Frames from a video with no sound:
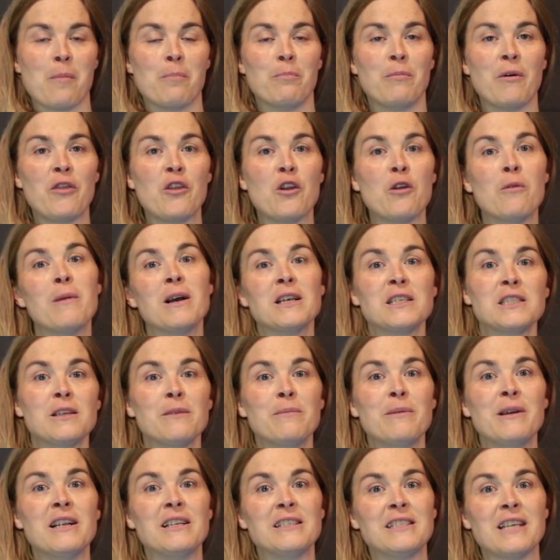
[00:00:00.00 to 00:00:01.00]
But there must
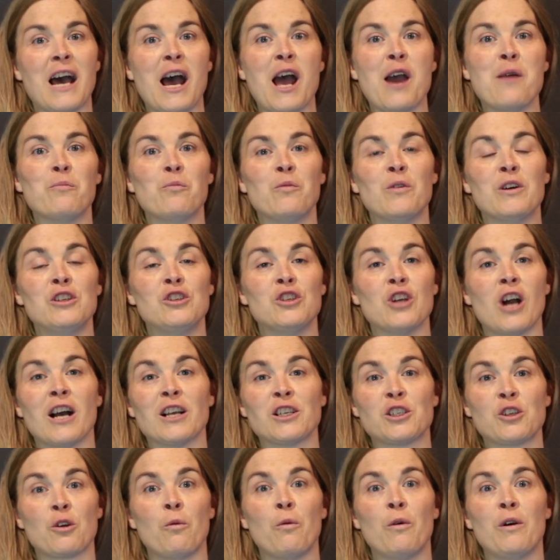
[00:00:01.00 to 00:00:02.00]
have been a time when
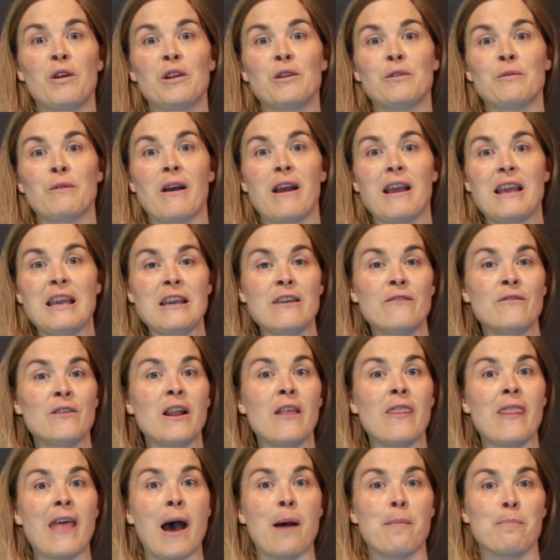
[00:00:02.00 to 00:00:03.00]
Joshua would have, even
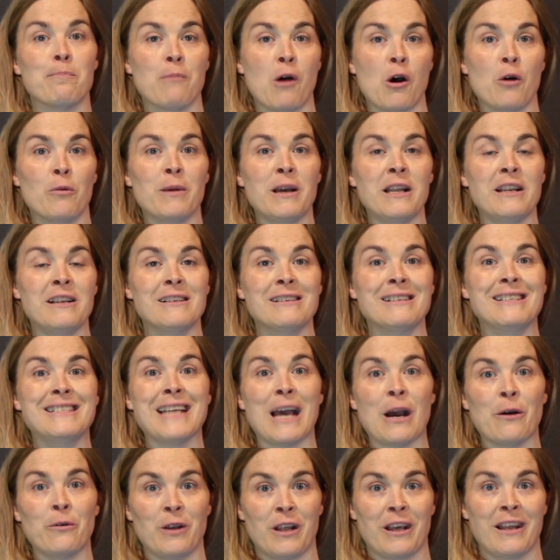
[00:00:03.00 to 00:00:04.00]
in that moment,
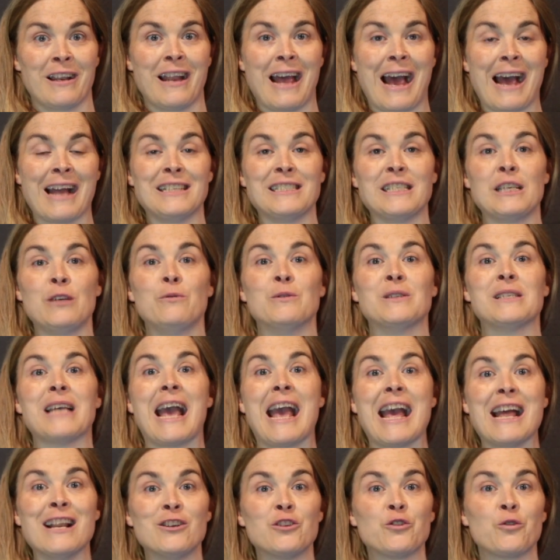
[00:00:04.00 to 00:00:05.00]
doubted as he was
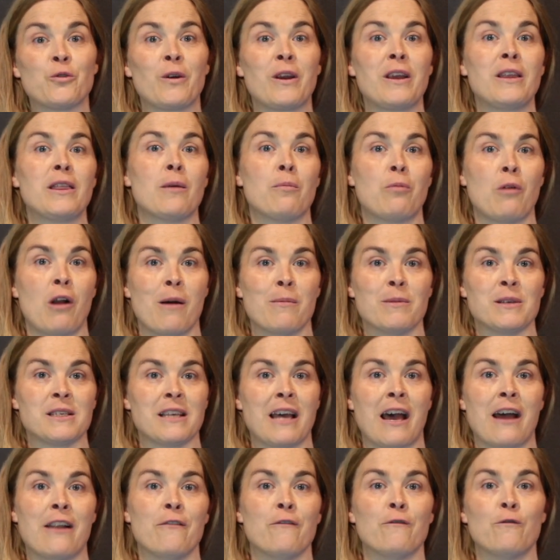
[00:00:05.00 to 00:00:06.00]
entering the promised
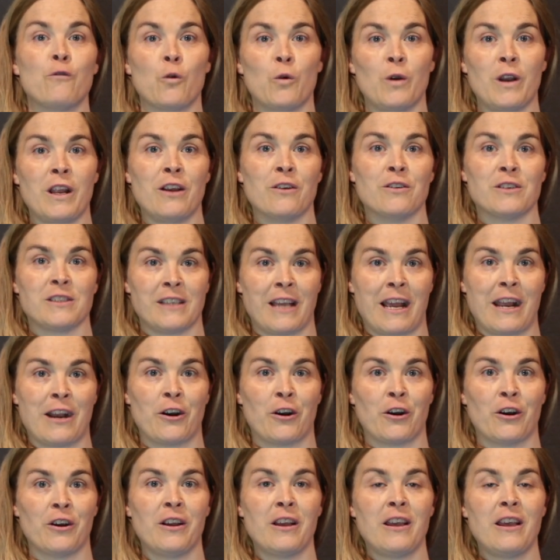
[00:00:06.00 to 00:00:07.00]
land 40 years
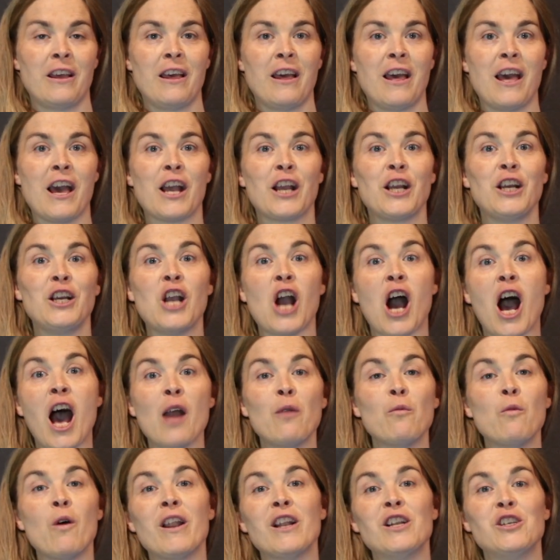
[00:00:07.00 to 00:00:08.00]
later.
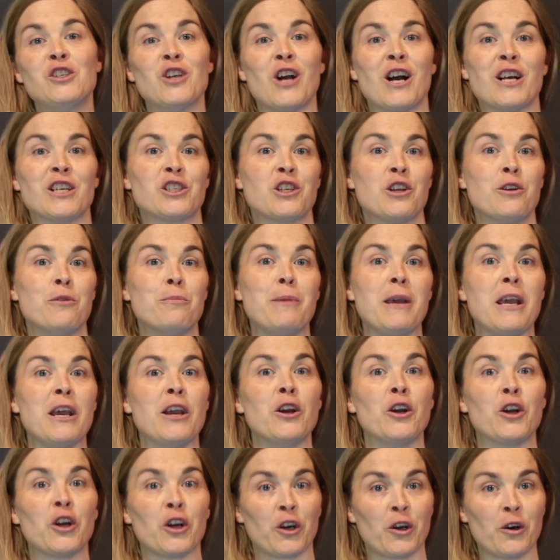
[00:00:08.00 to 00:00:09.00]
God wanted Joshua to be
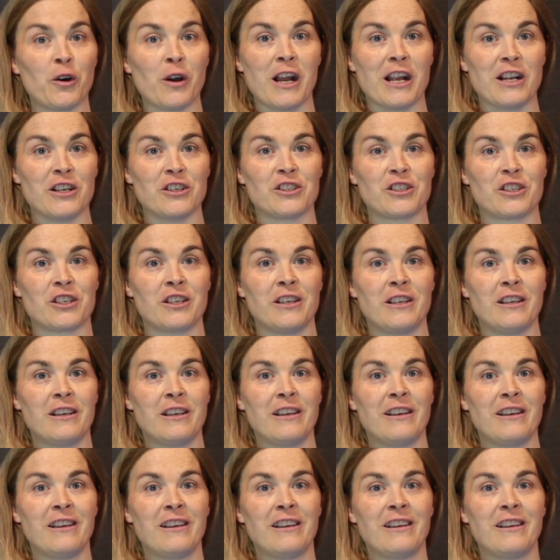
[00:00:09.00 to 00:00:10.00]
encouraged
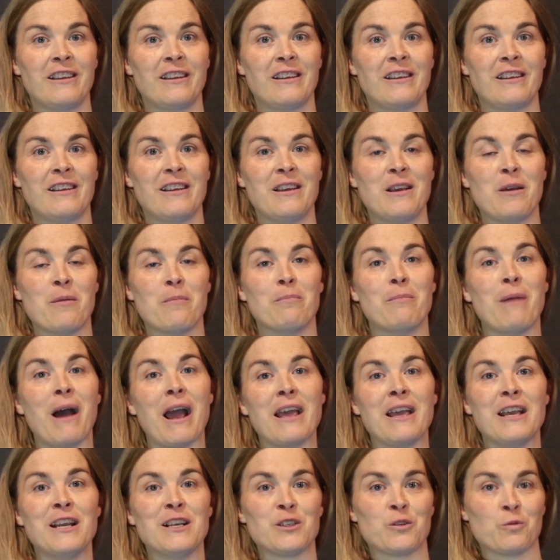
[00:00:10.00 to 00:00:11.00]

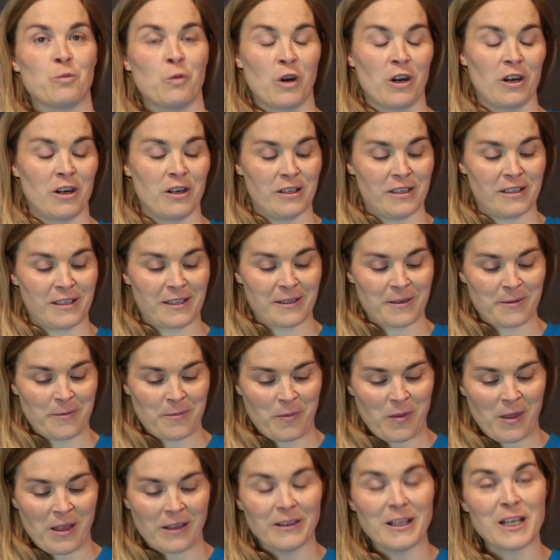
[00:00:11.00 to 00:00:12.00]
by his words.
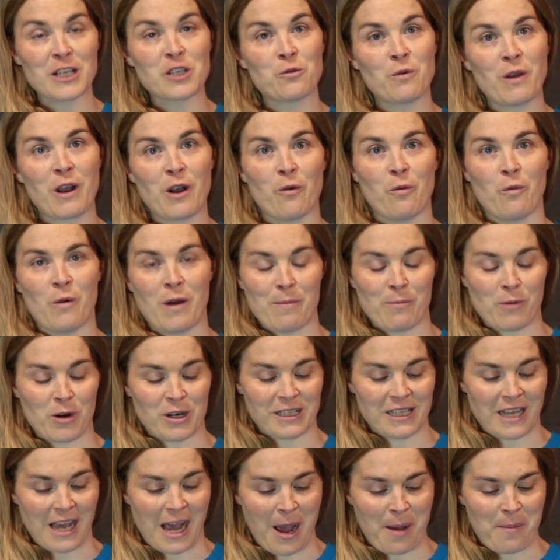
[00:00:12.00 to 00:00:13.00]
Let's read it one more
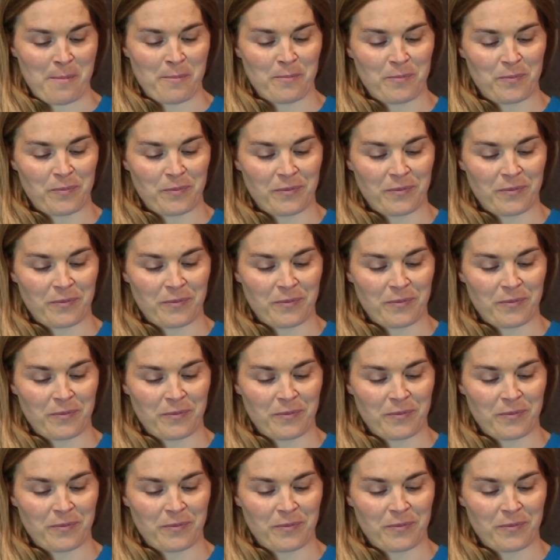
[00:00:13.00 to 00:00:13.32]
time.